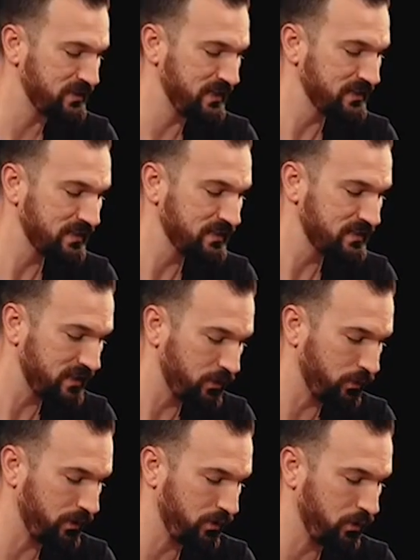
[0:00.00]
sees in
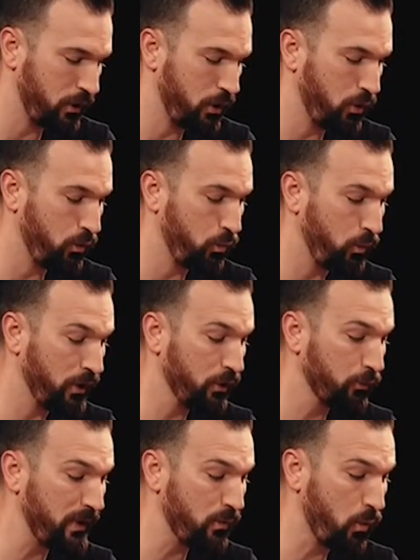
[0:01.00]
secret
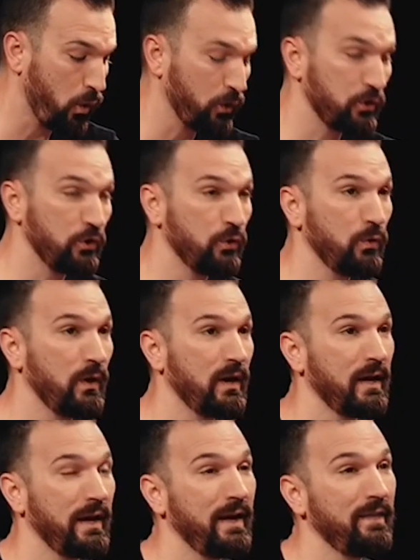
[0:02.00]
will reward you
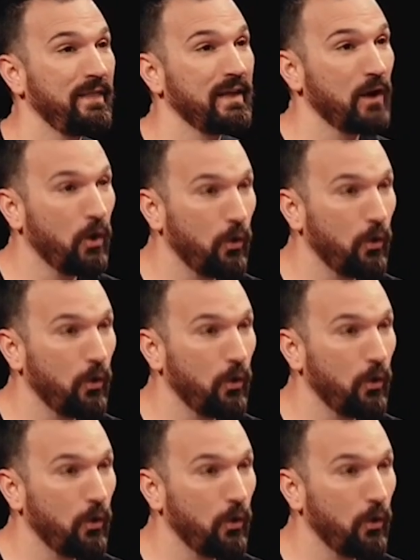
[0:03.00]
in the